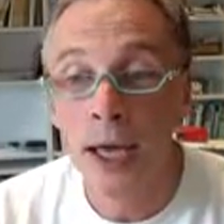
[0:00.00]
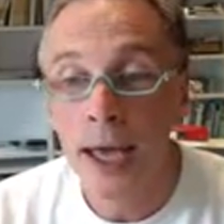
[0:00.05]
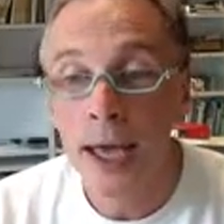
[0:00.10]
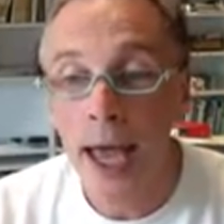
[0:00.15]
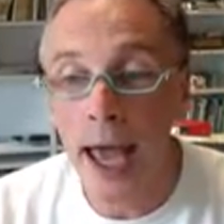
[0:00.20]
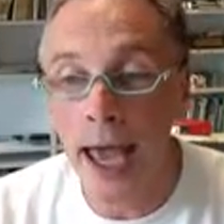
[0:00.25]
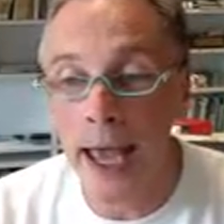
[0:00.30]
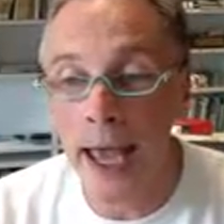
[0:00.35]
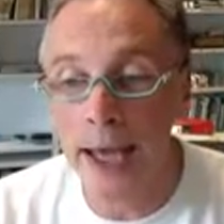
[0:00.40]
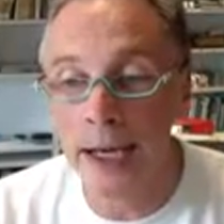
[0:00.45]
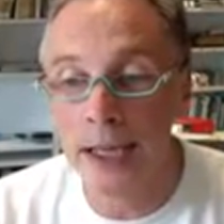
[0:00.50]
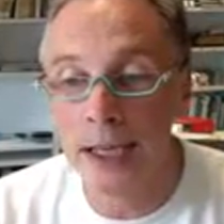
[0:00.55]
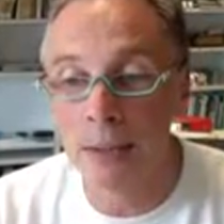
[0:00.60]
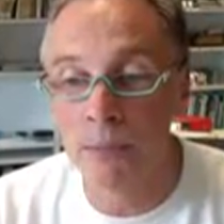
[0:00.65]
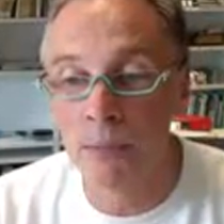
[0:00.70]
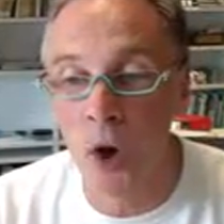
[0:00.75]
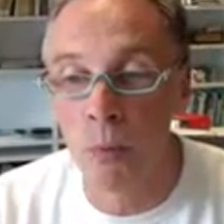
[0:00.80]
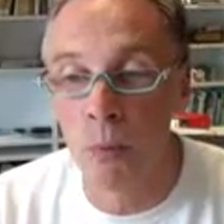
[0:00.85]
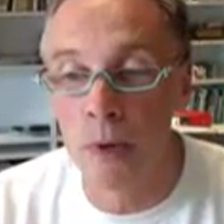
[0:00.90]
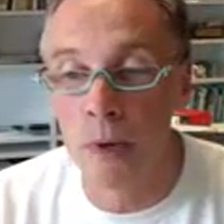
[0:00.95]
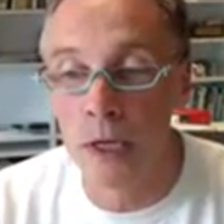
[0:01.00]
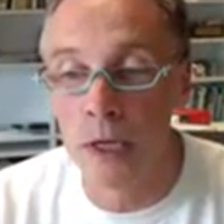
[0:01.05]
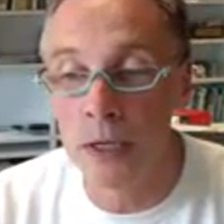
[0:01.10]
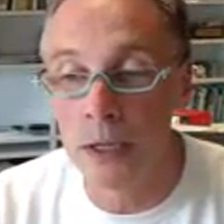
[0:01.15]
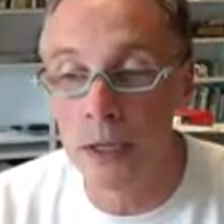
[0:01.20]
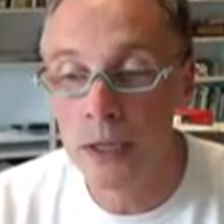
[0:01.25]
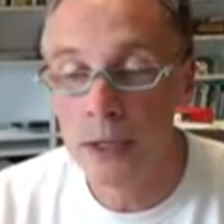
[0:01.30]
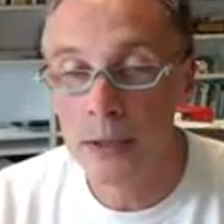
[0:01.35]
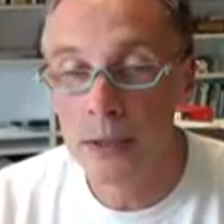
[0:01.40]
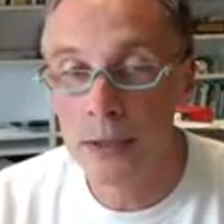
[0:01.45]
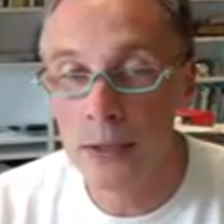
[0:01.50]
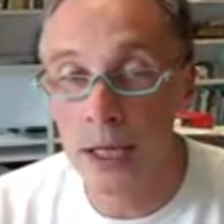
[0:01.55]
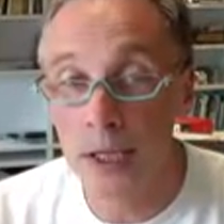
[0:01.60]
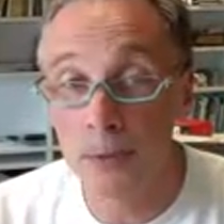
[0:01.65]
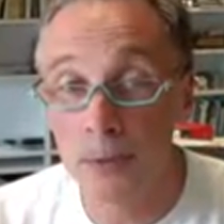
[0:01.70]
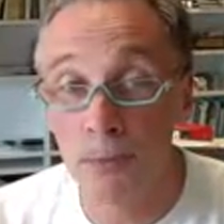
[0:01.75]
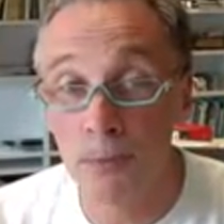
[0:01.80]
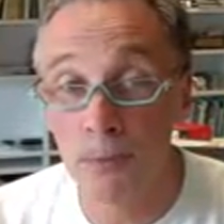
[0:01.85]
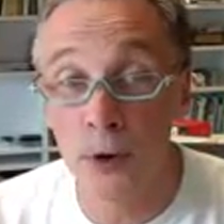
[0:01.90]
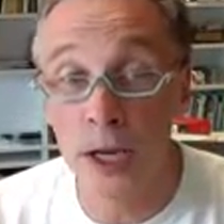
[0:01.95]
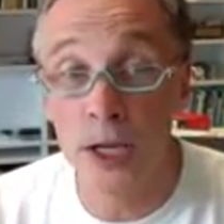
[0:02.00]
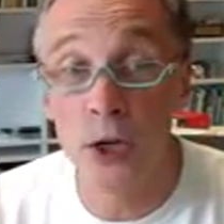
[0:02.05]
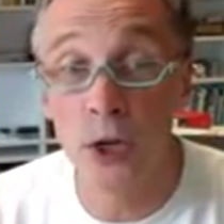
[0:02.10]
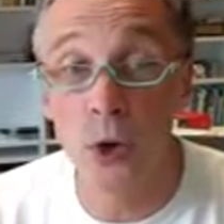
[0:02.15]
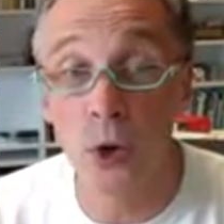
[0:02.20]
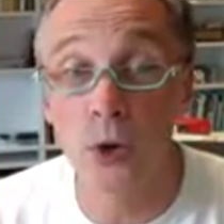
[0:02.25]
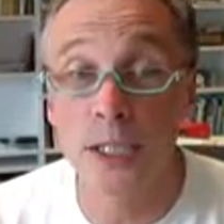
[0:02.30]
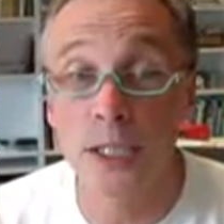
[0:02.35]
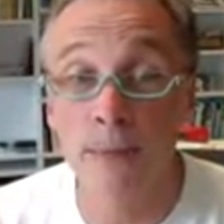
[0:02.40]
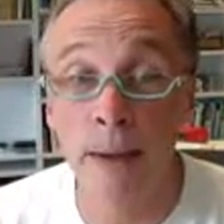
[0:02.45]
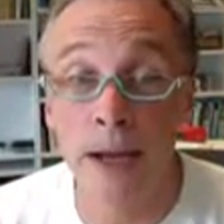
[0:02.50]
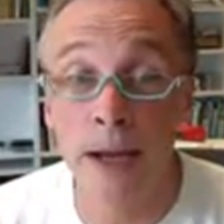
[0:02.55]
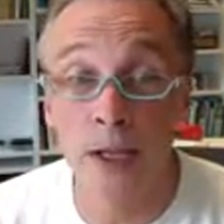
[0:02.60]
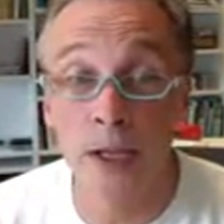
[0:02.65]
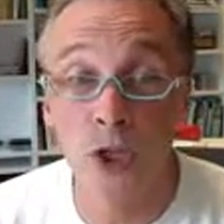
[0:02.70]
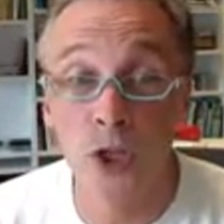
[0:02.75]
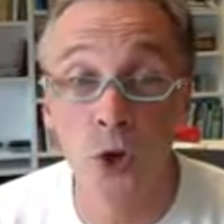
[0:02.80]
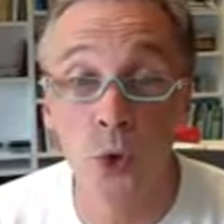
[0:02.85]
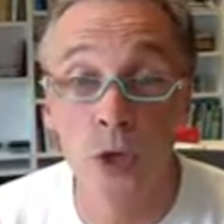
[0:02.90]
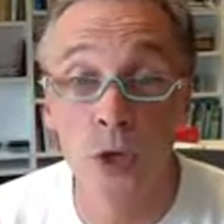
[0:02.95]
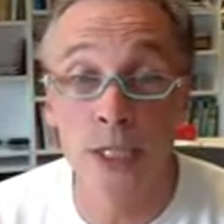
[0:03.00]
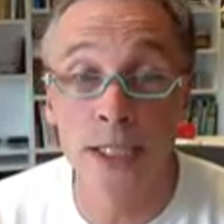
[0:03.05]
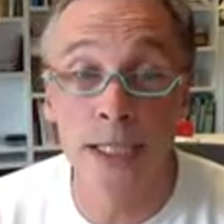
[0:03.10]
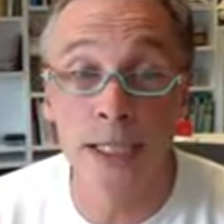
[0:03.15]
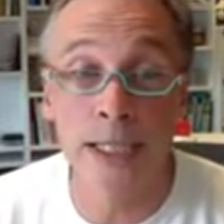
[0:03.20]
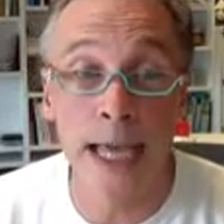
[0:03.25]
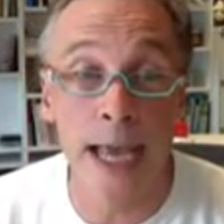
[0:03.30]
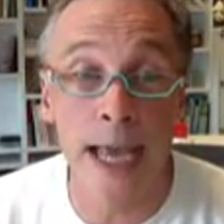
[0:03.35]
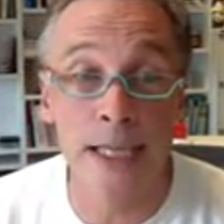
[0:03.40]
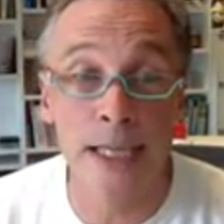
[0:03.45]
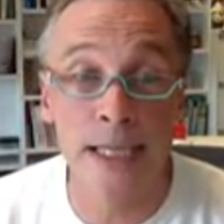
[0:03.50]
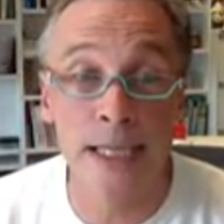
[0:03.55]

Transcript: And at the moment, that's pretty good. It's about as good as it has